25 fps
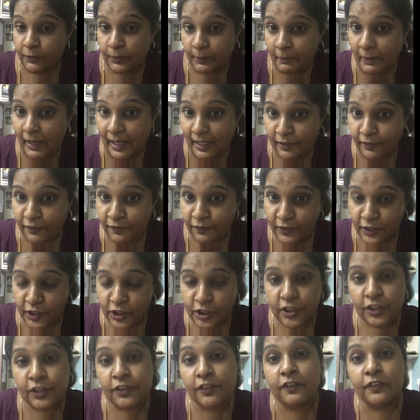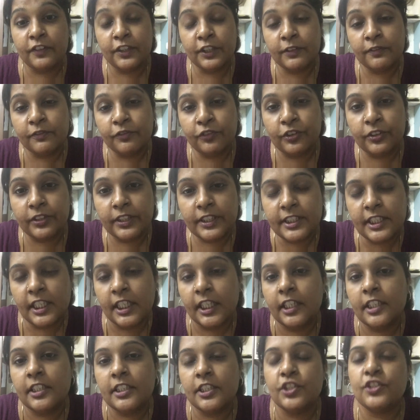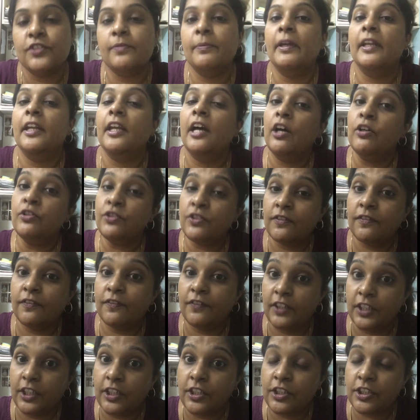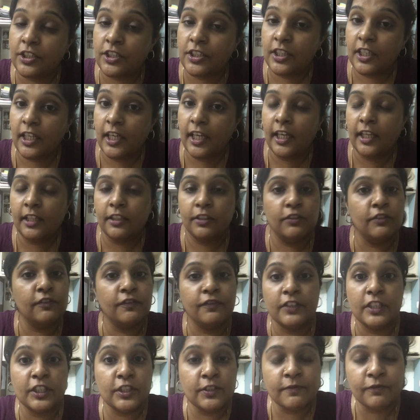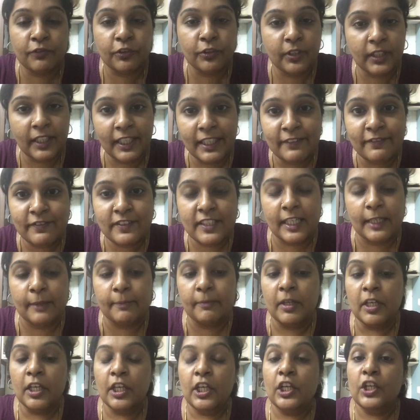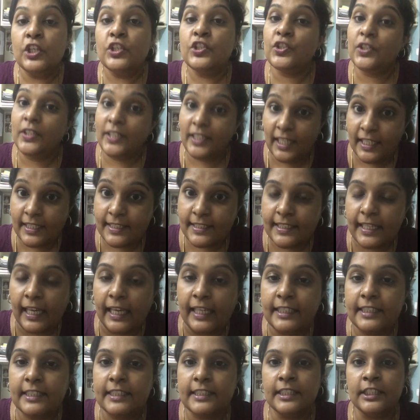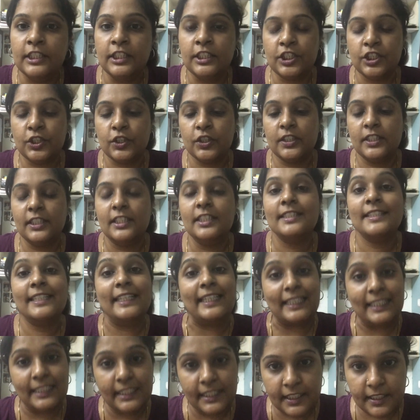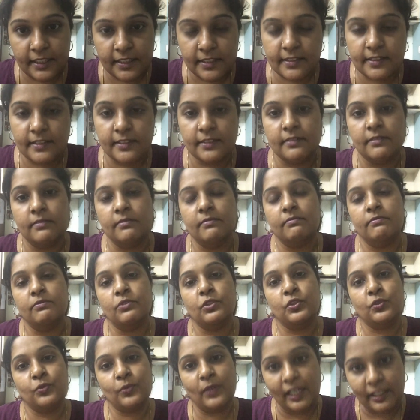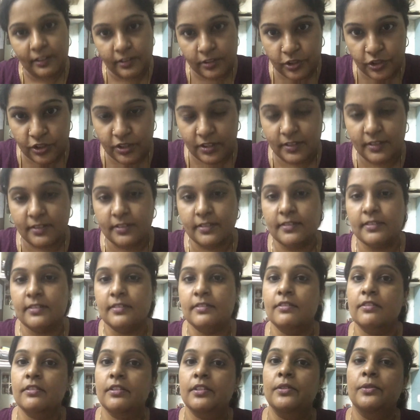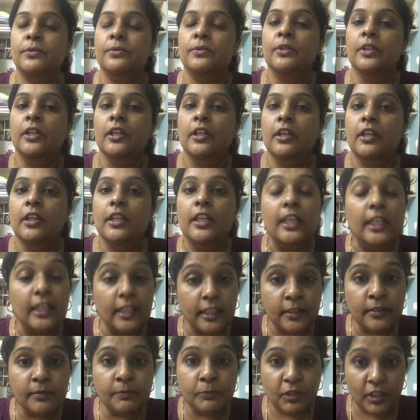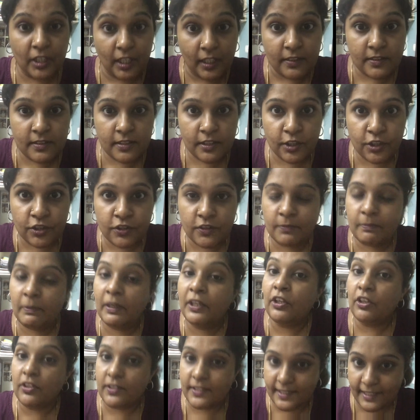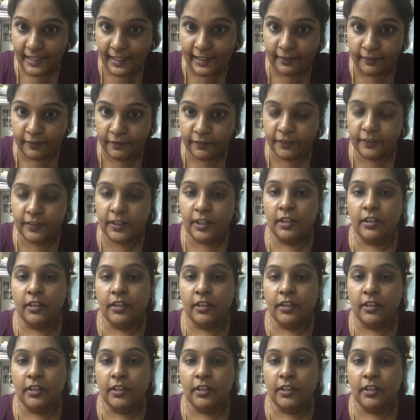man a fish and you feed him for a day. Teach a man how to fish and you feed him for a lifetime. So yes, I teach the techniques and strategies to learn pronunciation by yourself.